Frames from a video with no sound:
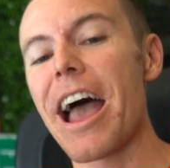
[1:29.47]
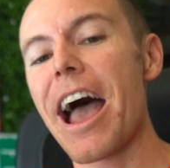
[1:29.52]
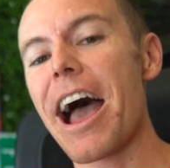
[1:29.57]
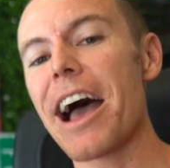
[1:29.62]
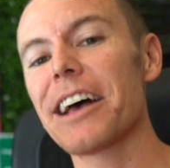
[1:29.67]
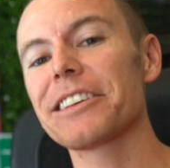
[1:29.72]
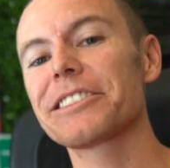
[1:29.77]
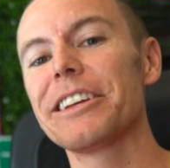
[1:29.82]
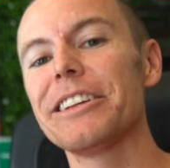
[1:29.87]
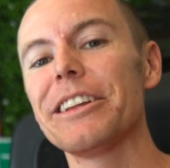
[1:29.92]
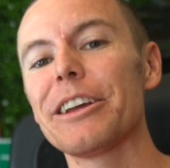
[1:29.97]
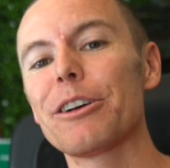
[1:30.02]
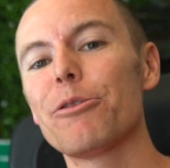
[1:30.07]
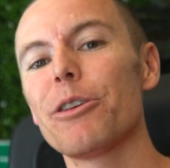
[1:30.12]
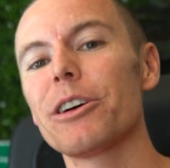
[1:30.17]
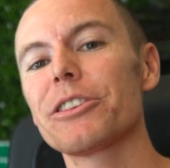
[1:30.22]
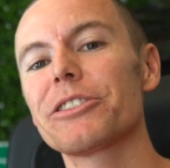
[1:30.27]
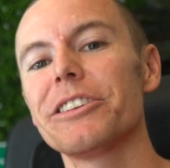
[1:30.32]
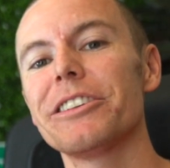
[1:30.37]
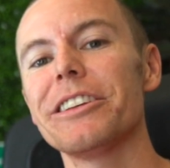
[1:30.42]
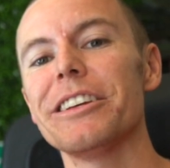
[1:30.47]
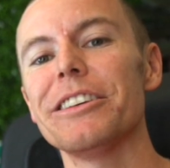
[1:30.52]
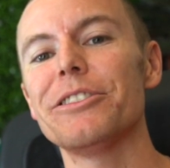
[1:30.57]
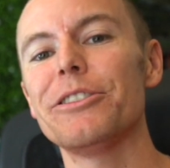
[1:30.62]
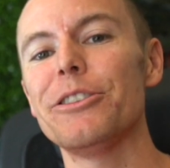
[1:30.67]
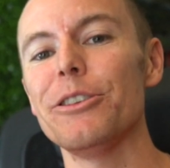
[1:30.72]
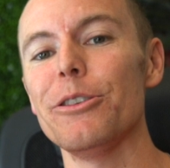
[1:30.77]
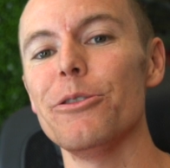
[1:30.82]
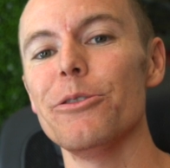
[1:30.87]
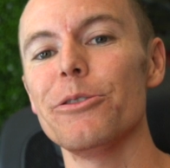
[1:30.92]
Asking a question
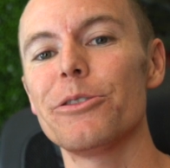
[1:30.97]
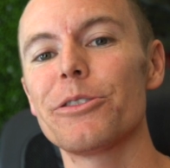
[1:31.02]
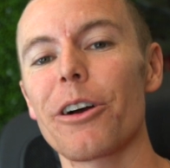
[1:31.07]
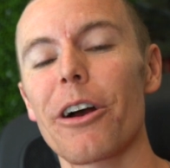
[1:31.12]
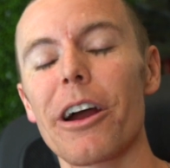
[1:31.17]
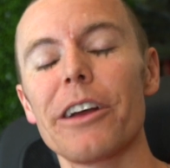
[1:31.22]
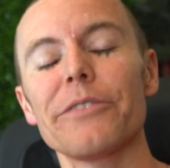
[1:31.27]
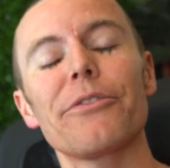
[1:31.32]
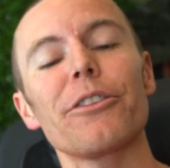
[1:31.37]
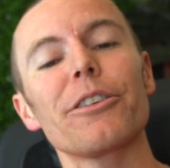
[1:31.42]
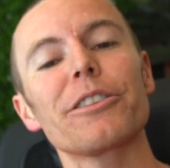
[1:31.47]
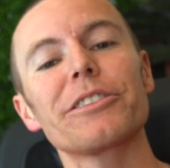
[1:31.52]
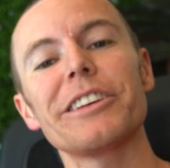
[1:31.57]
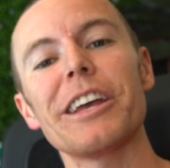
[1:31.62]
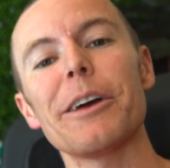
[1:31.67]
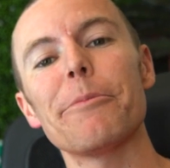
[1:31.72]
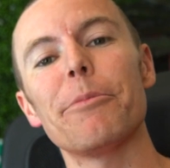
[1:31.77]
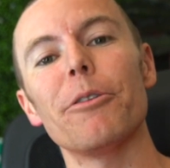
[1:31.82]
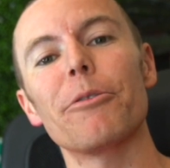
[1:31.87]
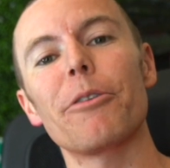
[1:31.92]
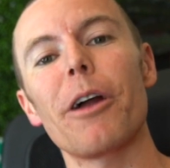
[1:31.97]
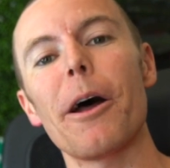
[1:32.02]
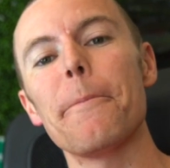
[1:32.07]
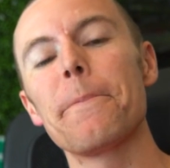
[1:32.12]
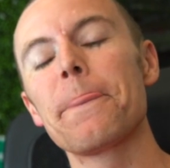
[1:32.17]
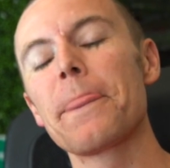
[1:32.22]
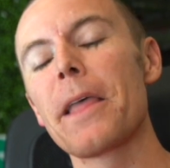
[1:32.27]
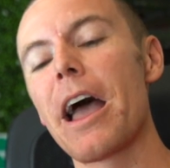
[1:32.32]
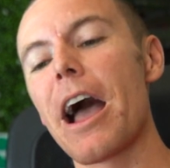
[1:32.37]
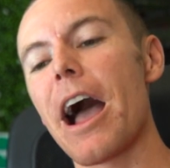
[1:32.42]
is huge. All right, for example, right,
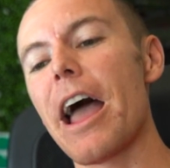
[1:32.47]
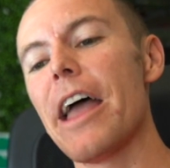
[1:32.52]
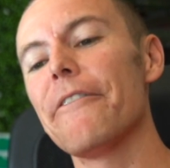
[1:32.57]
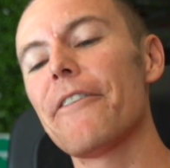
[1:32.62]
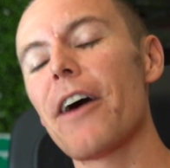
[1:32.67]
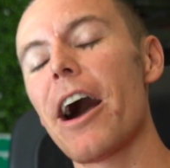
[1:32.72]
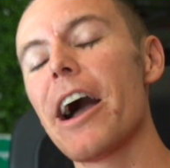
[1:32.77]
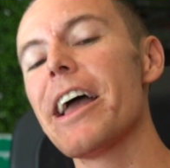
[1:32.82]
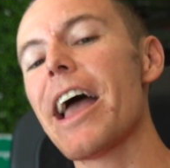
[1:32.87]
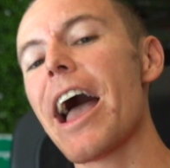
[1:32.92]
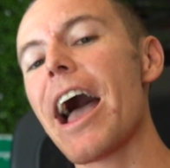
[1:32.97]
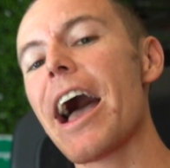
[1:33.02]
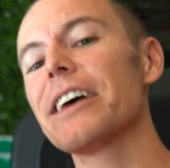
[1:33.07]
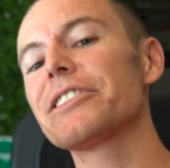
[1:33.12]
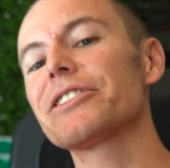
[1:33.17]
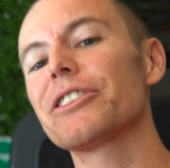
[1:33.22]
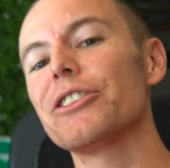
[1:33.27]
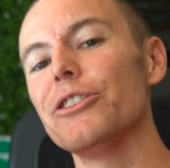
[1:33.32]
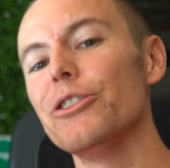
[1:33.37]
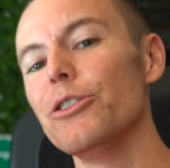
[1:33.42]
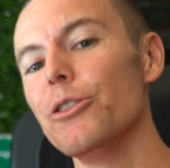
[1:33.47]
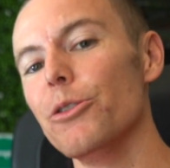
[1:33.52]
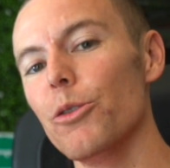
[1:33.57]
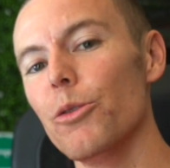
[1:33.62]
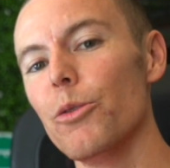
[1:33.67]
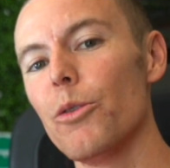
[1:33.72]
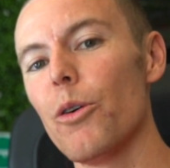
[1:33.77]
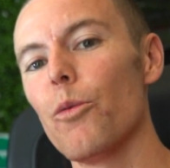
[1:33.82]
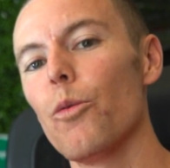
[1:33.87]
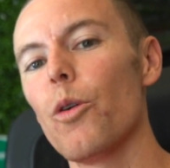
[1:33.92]
if I ask
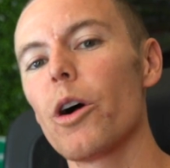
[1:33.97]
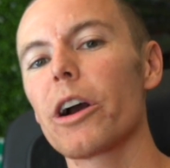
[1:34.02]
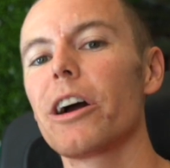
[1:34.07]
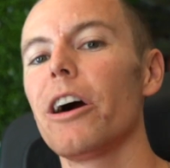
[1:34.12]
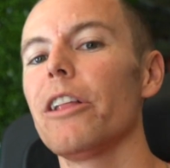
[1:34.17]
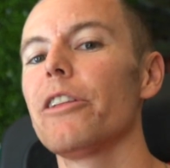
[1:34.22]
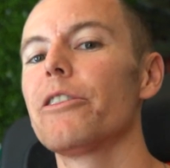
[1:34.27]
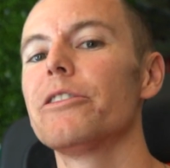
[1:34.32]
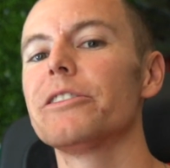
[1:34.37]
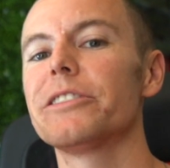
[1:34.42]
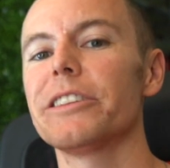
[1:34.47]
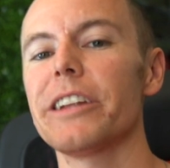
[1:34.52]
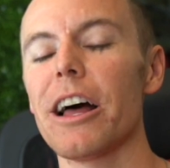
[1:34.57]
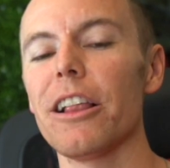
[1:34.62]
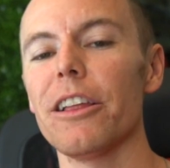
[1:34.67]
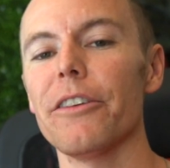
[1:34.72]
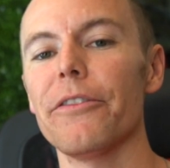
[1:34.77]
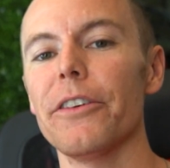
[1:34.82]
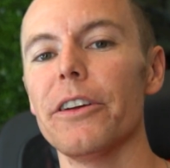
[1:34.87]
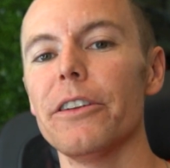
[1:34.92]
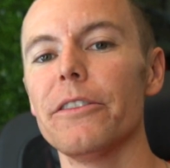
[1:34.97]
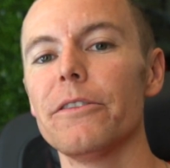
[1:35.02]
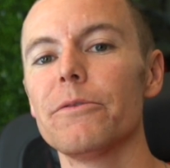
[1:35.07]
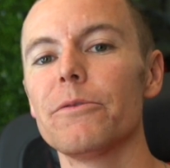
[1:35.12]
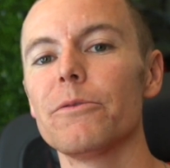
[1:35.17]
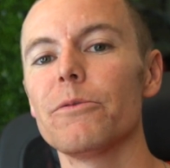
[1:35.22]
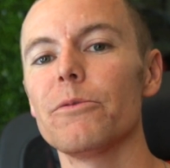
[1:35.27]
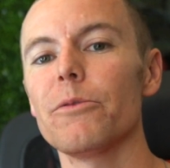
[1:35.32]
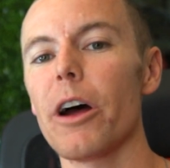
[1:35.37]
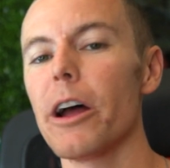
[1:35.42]
you, what color is an elephant,
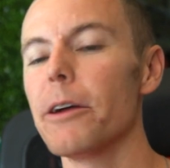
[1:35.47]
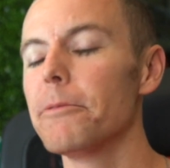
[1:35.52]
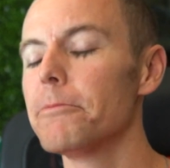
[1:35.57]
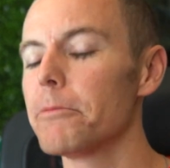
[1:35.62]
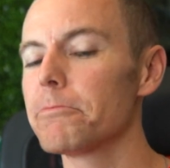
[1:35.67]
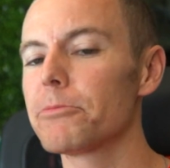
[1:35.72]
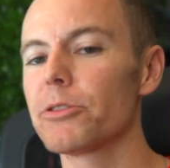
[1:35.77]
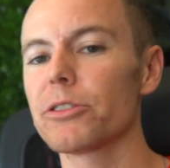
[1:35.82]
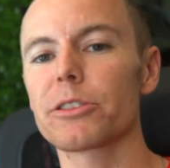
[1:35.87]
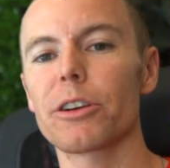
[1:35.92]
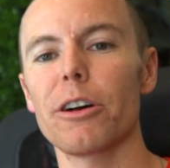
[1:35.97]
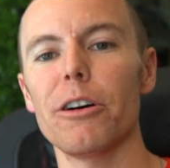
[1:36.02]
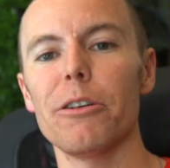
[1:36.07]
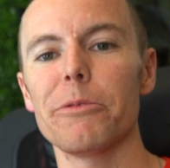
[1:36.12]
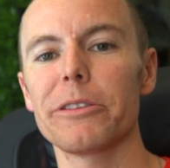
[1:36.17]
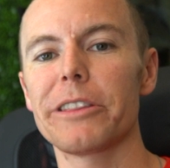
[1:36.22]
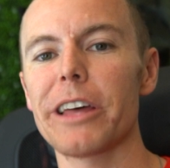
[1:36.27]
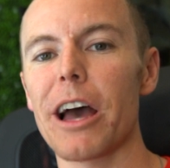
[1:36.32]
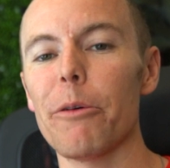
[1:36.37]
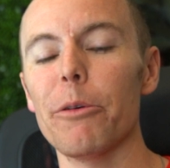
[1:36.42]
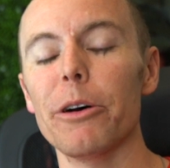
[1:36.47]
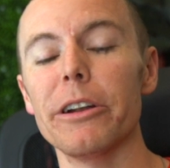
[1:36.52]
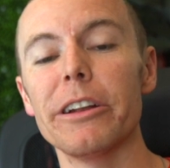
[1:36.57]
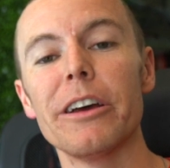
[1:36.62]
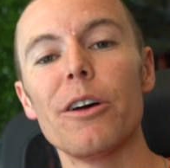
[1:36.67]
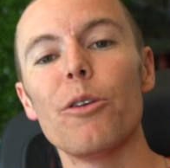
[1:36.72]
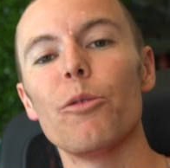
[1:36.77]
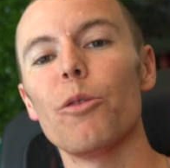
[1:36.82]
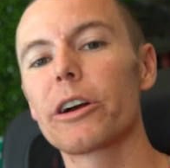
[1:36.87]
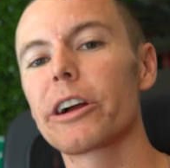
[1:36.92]
right, just going with that one,
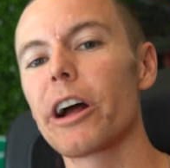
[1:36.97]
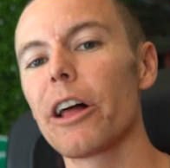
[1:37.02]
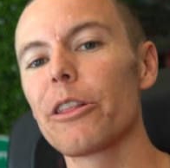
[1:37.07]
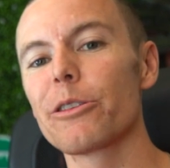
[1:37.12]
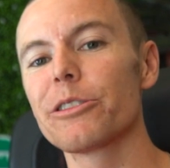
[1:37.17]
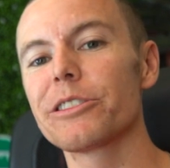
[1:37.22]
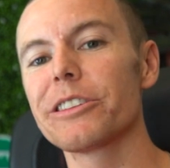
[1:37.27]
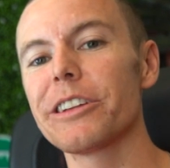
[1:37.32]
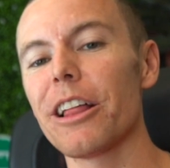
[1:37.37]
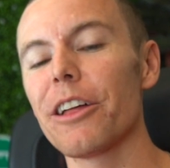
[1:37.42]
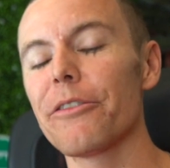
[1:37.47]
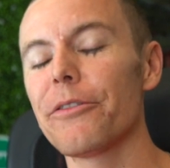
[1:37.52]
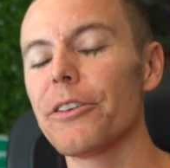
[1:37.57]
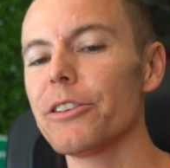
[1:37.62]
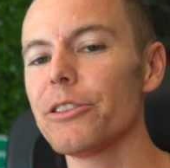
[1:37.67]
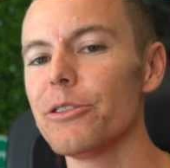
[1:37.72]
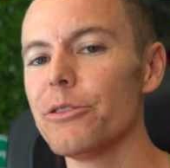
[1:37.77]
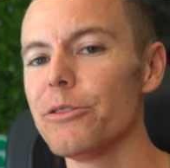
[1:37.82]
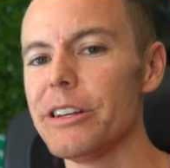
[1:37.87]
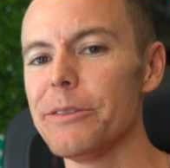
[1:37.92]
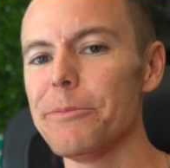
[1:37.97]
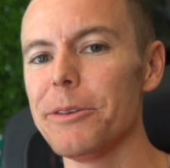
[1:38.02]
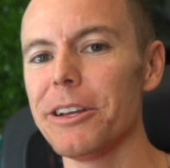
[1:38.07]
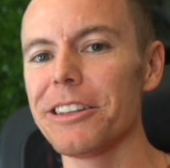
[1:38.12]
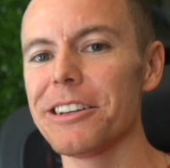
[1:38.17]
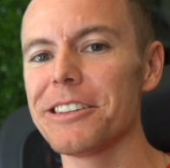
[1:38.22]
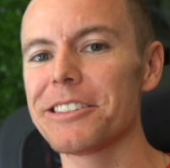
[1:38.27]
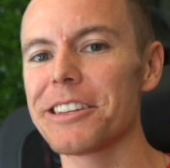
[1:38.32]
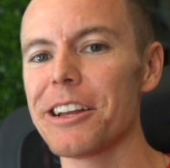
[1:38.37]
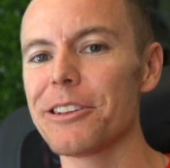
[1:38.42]
what color is an elephant, you
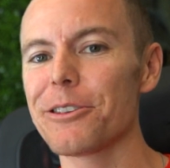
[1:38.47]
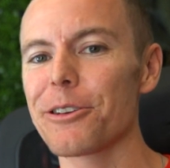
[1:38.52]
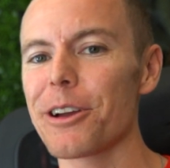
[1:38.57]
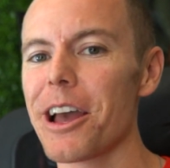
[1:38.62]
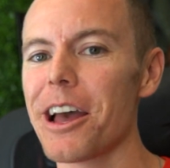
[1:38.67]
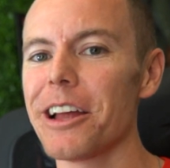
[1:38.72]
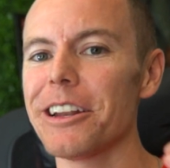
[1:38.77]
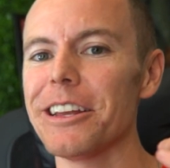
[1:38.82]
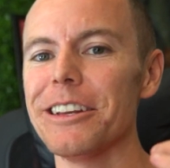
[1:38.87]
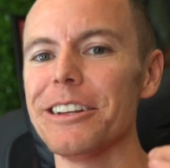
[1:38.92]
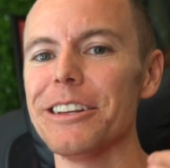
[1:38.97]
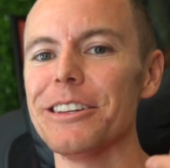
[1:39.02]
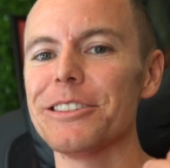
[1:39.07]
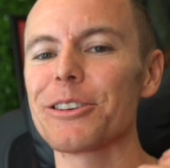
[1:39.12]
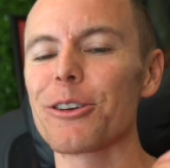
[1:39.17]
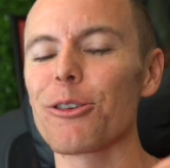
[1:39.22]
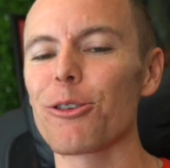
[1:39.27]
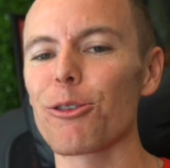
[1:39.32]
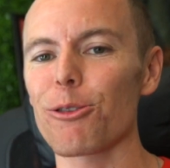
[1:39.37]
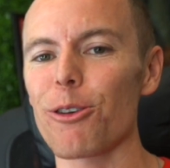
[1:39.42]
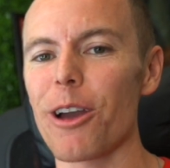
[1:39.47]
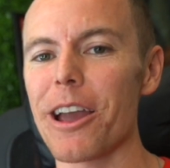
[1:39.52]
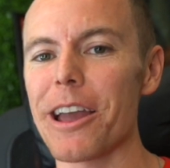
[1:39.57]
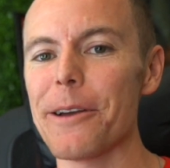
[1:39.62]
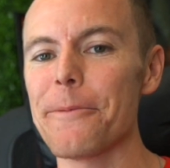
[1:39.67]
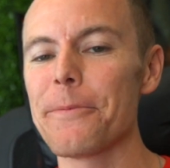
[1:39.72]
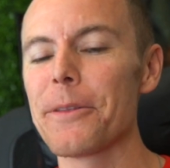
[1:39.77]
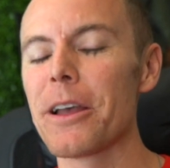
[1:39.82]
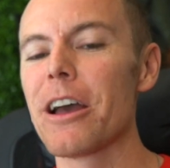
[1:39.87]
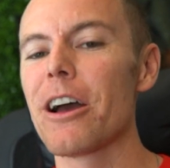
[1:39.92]
immediately say in your head, it is gray.